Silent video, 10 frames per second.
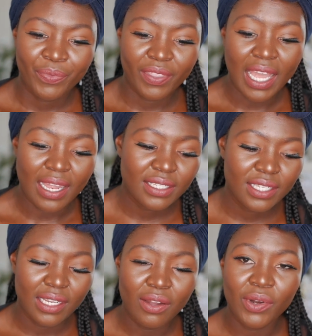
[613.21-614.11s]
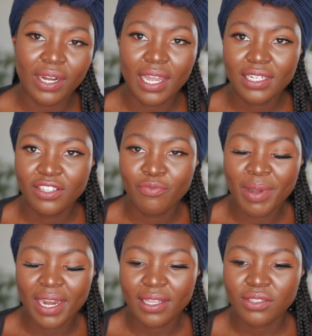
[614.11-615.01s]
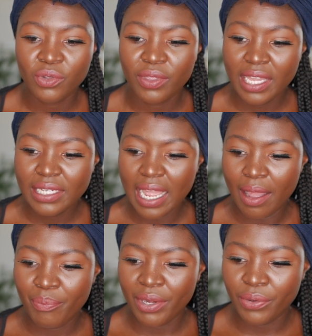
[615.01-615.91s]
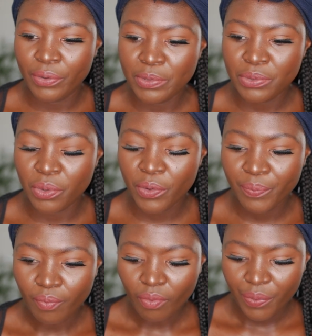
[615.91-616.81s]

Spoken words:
that on an active manner. So that happened also.